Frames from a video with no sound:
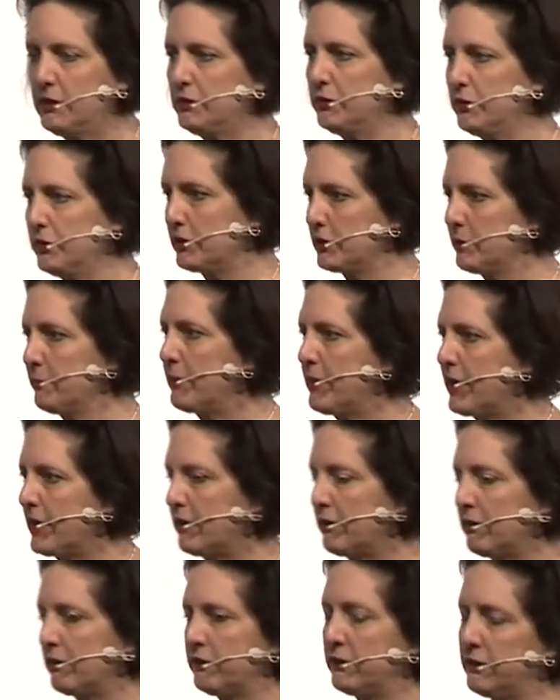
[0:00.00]
Do a
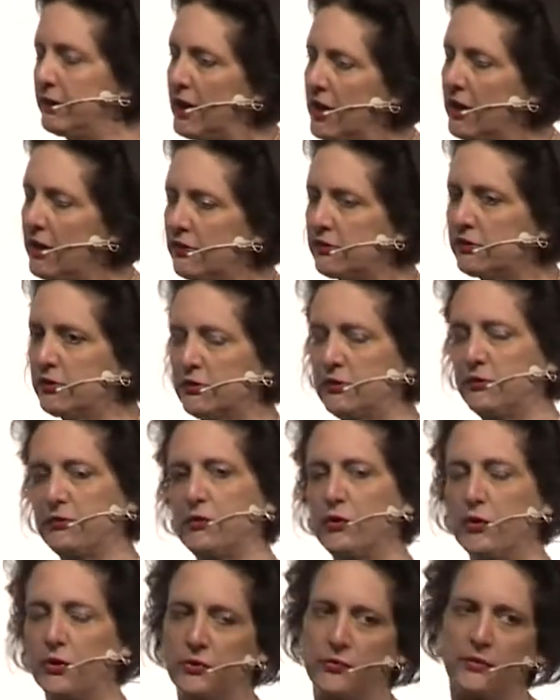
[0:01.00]
competitive analysis, of
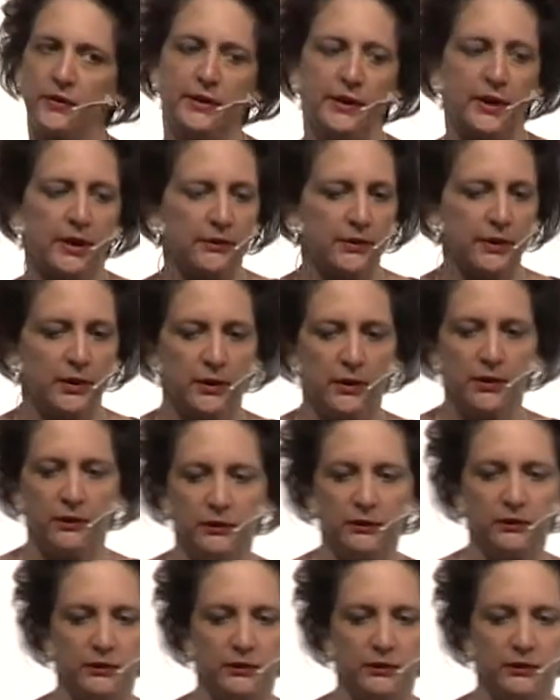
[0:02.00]
course, find out that all